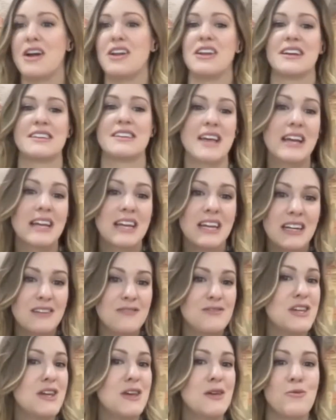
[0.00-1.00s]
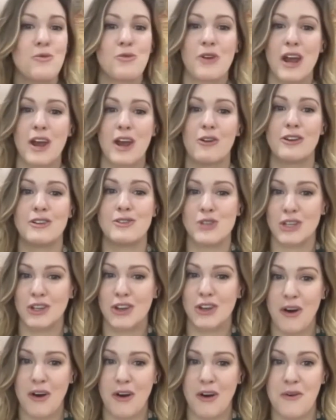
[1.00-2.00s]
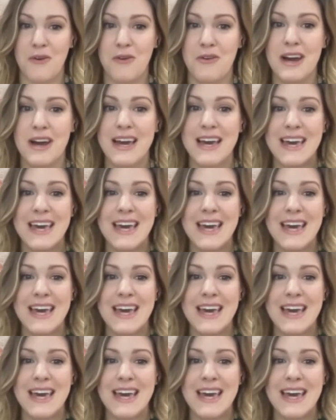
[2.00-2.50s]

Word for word: an executive team raring to go,